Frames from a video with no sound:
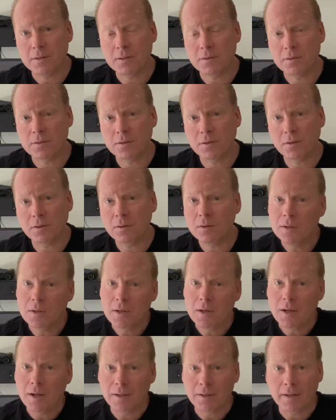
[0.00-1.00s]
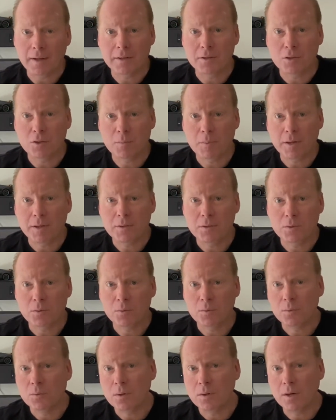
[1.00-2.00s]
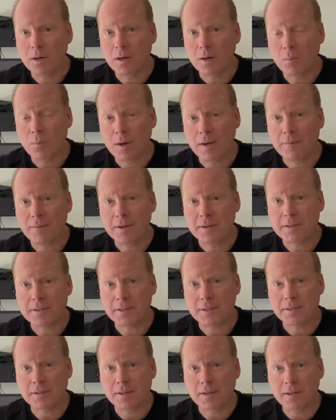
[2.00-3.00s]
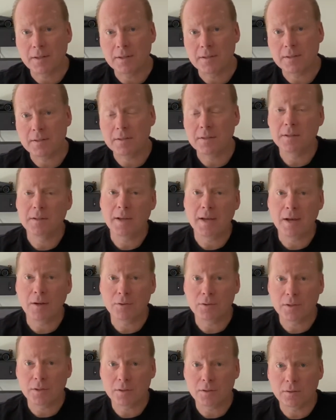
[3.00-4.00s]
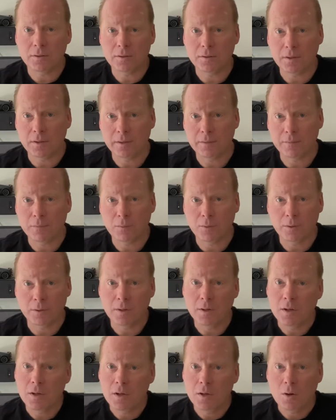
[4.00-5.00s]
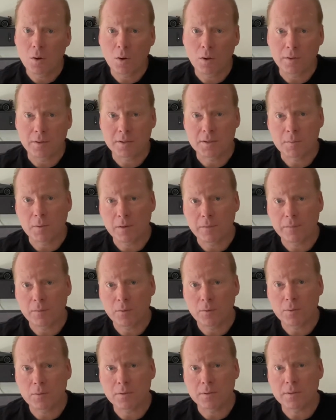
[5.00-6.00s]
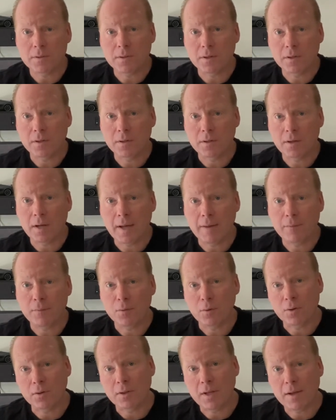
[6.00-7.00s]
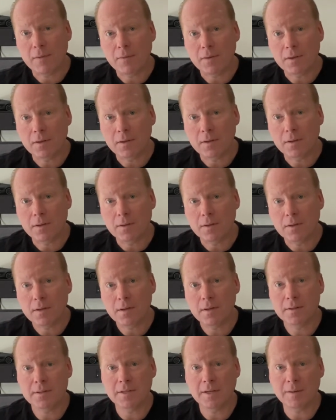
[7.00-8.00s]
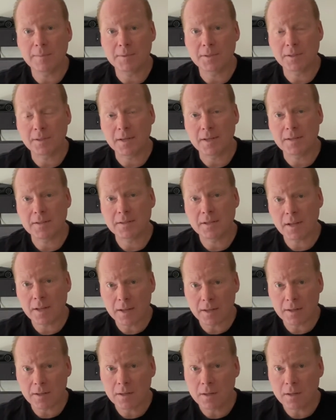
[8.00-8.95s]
There's still a lot of 2x2 uh, Wi Fi 6 clients out there, like for all the smartphones, the iPhone 11, Samsung S10,